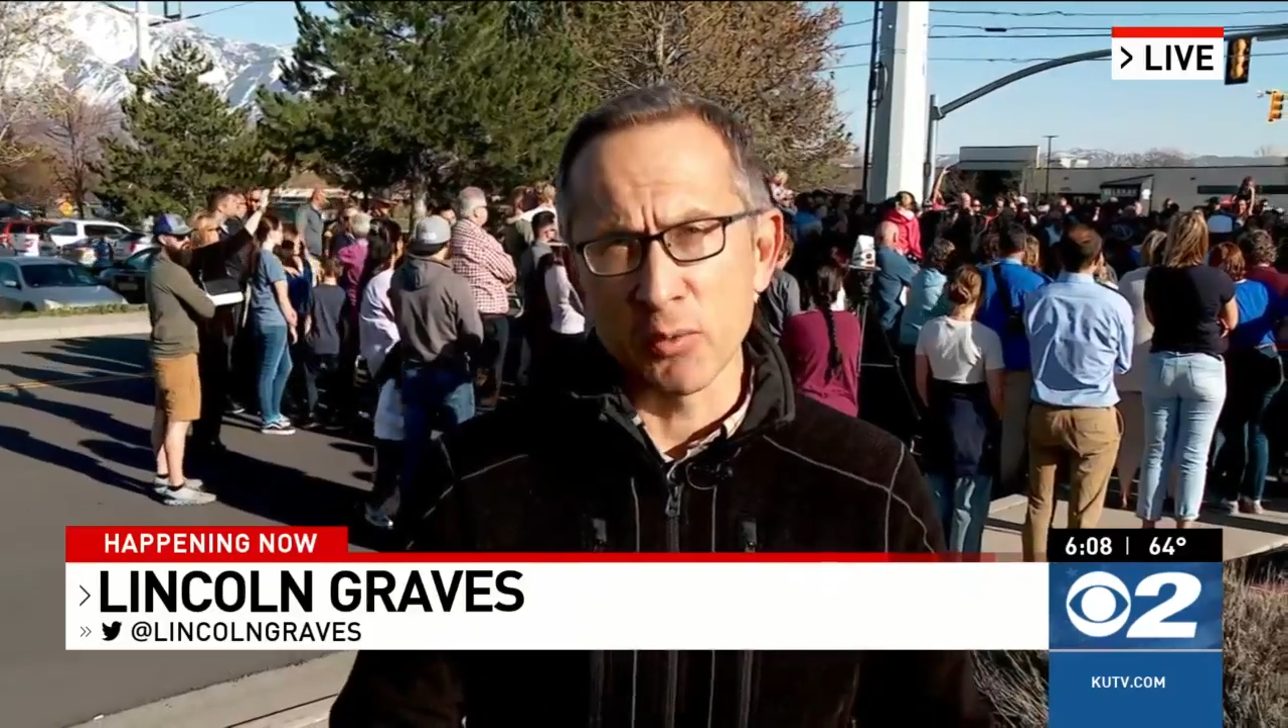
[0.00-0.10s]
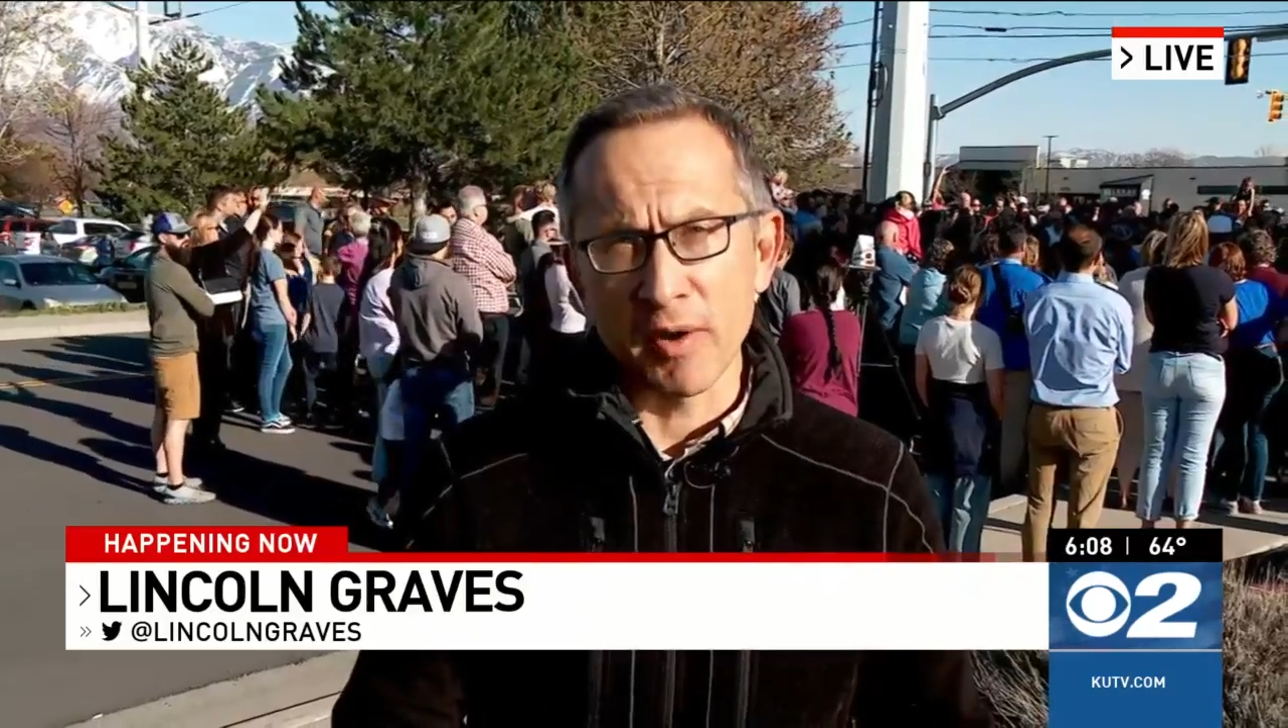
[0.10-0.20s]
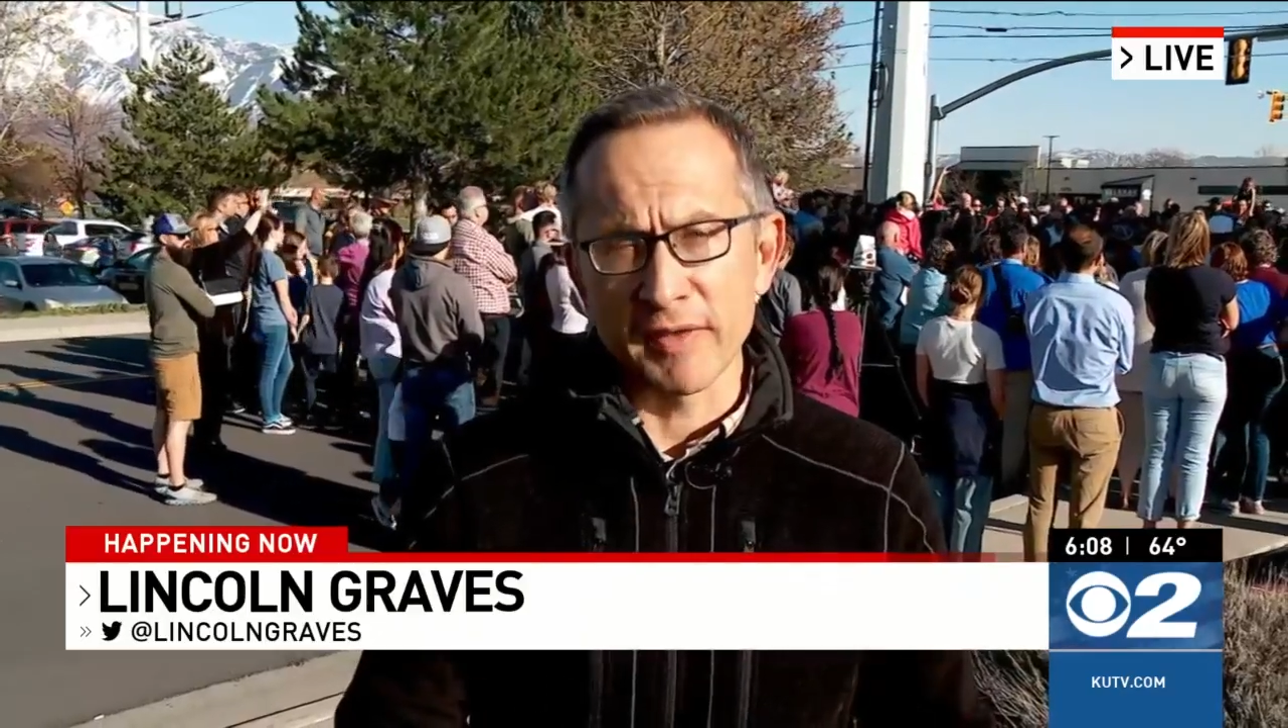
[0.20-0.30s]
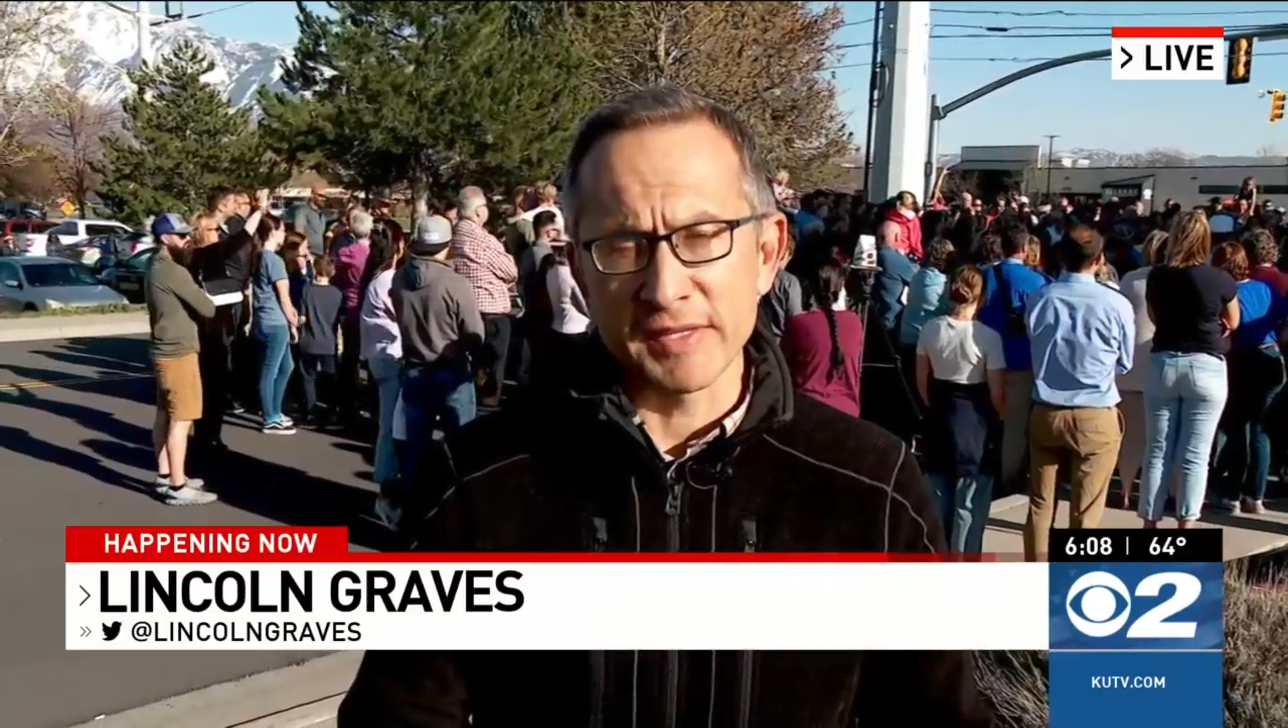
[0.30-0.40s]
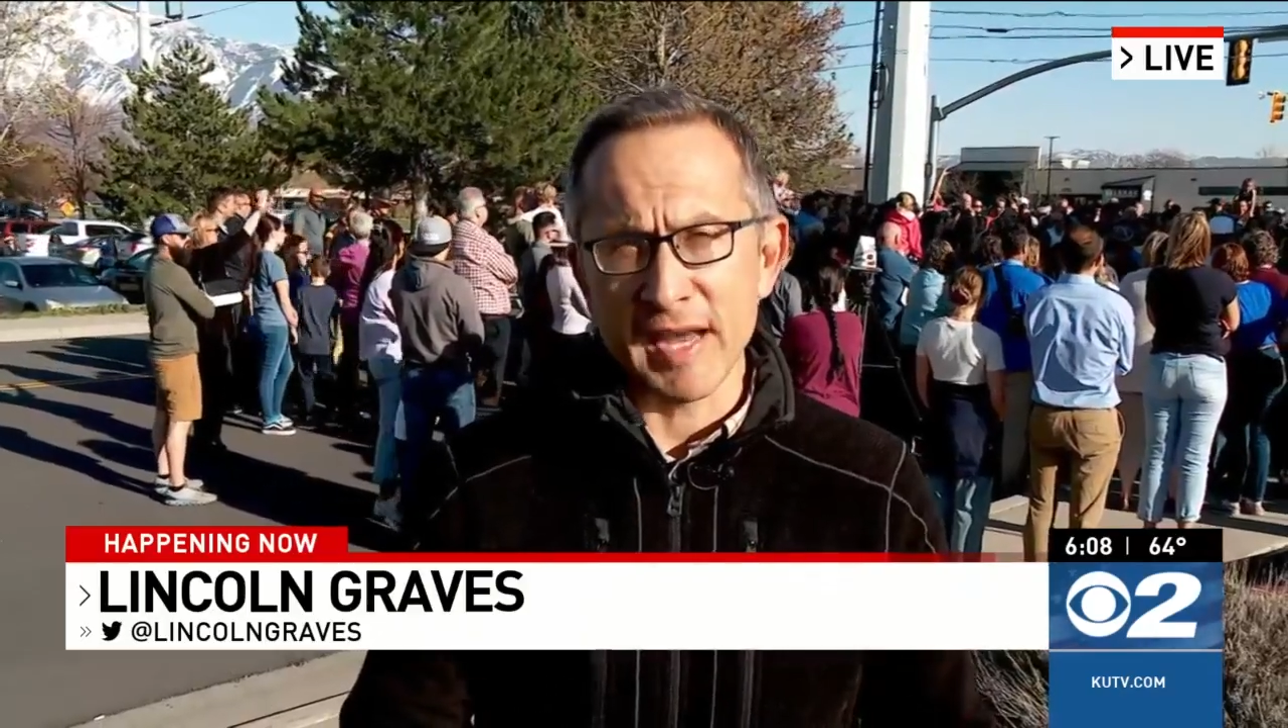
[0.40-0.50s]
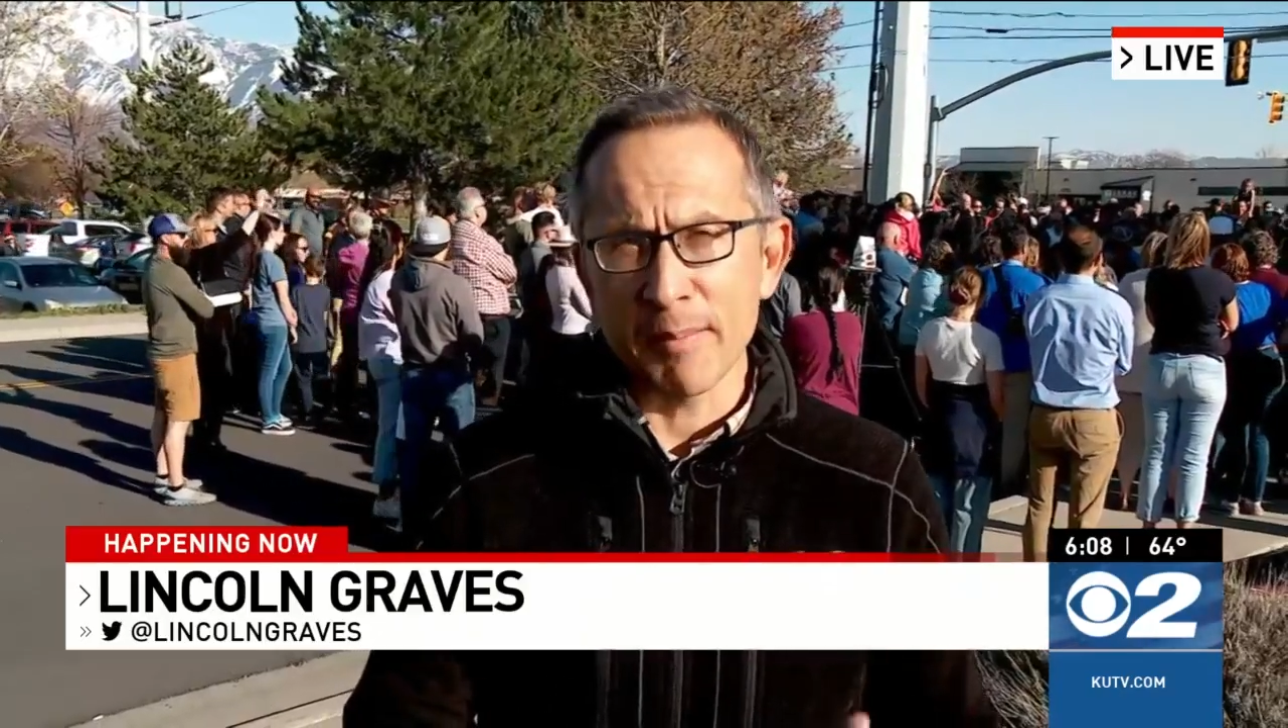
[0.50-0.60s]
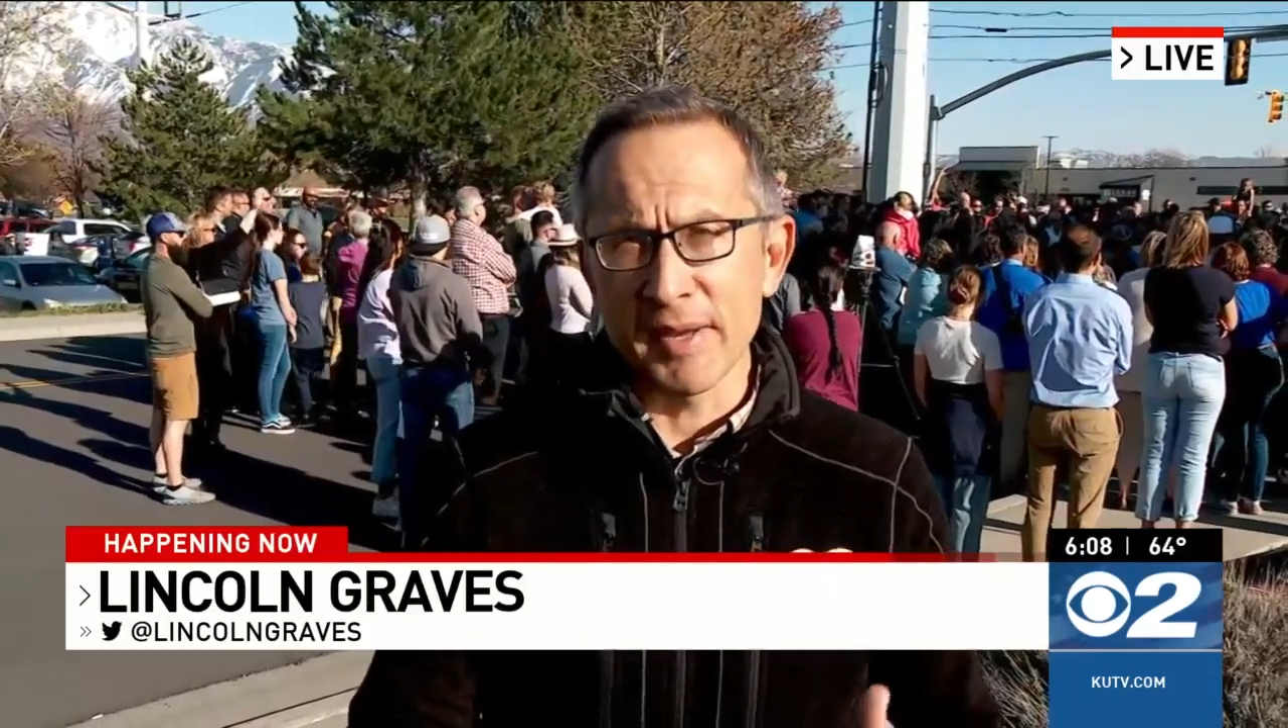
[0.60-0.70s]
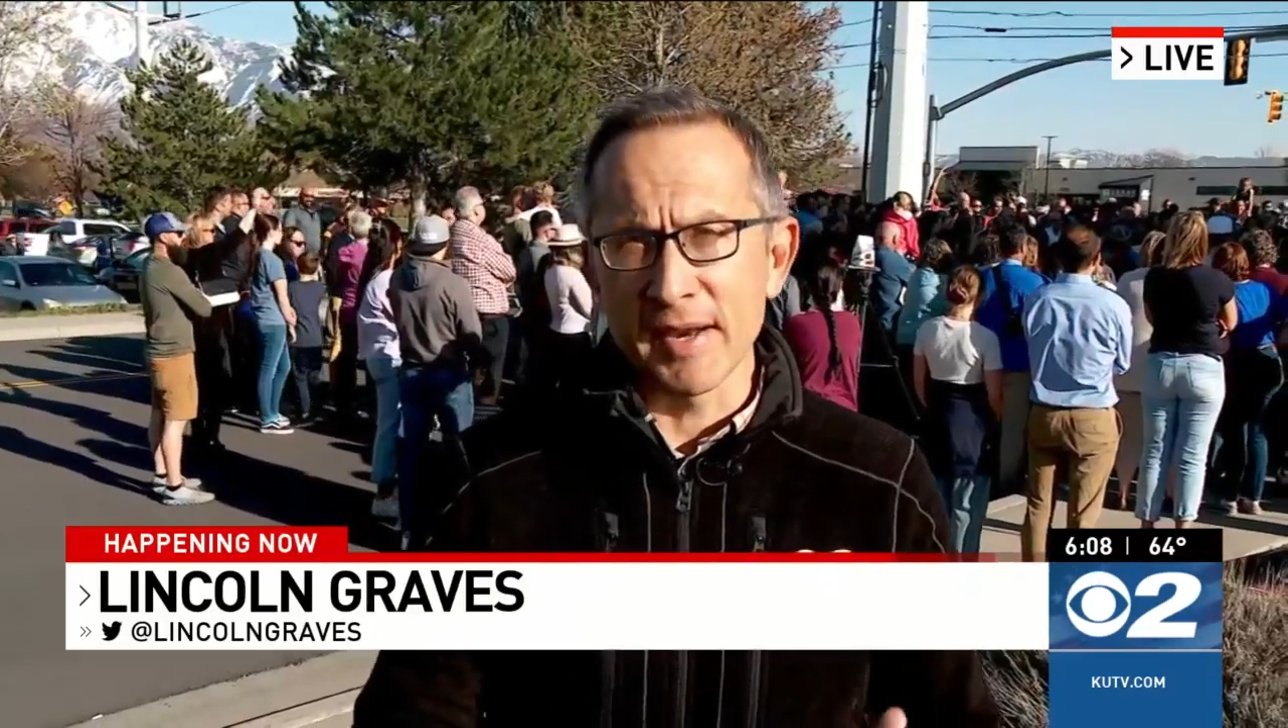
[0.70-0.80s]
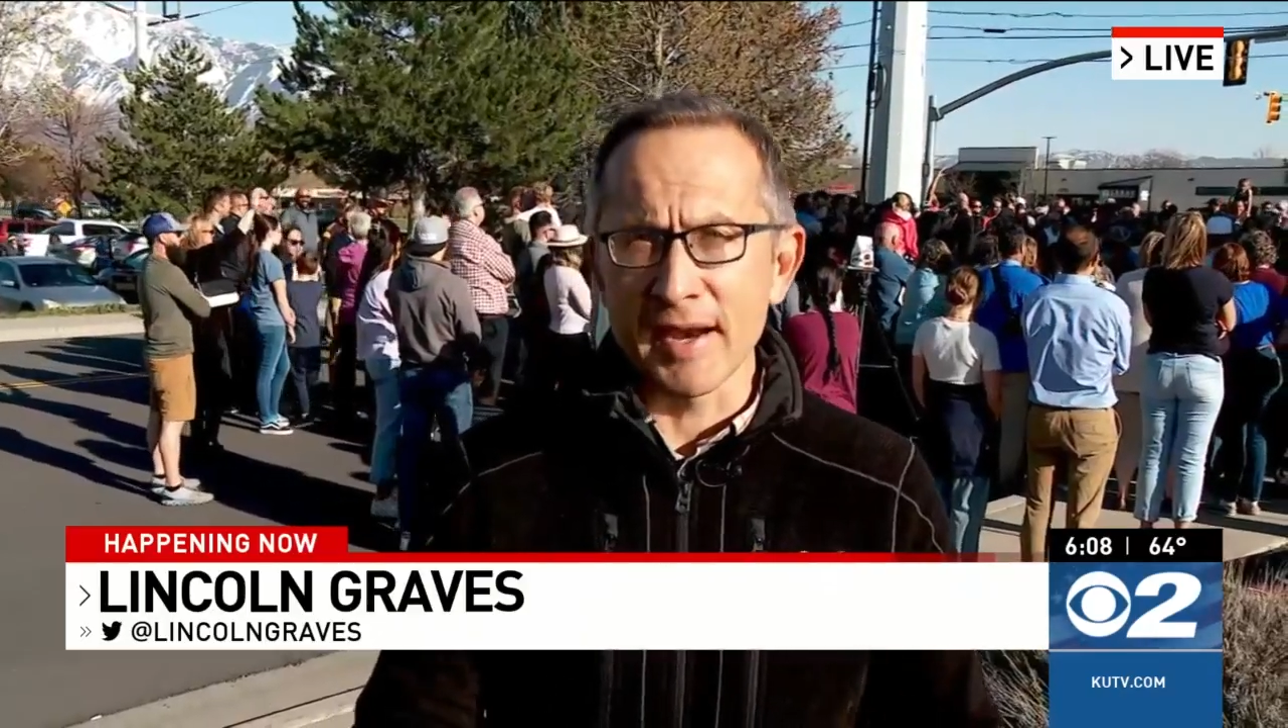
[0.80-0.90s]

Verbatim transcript: where this happened,